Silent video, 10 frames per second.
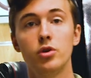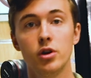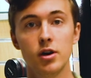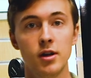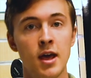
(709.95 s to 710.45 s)

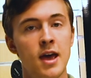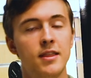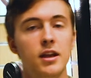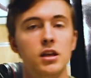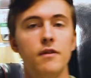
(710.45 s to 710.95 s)
good
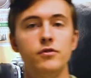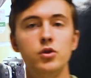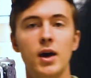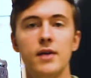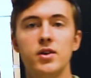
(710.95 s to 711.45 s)
that if
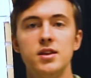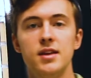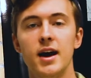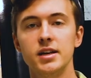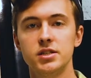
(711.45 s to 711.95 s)
you have a
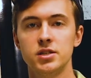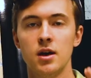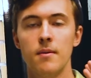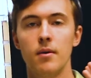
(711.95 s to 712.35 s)
nice